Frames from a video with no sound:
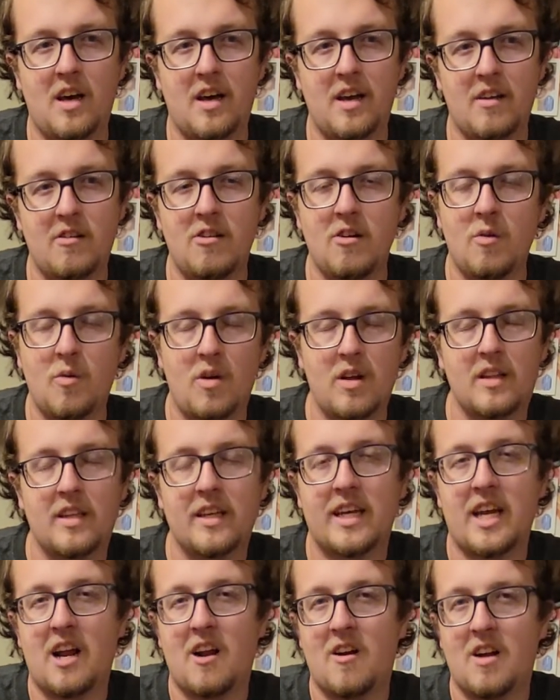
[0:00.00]
You don't want the
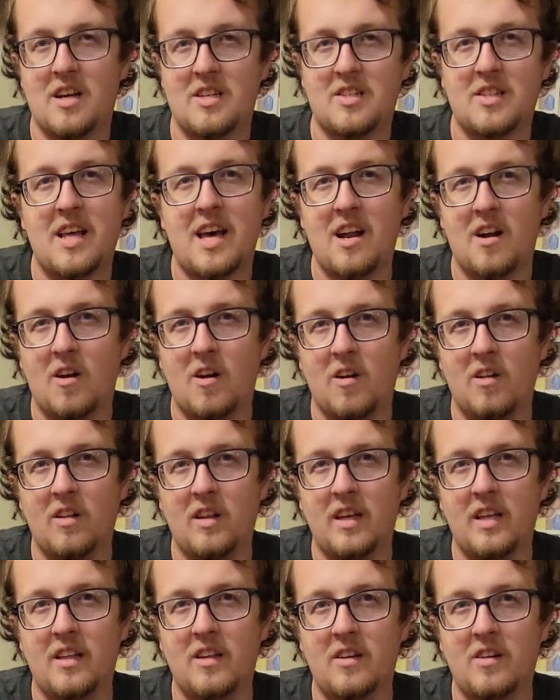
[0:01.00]
Karas that
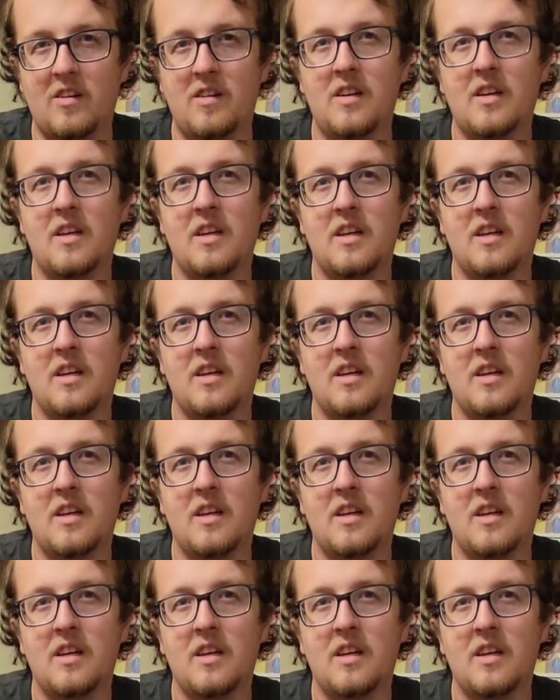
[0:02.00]
early, though,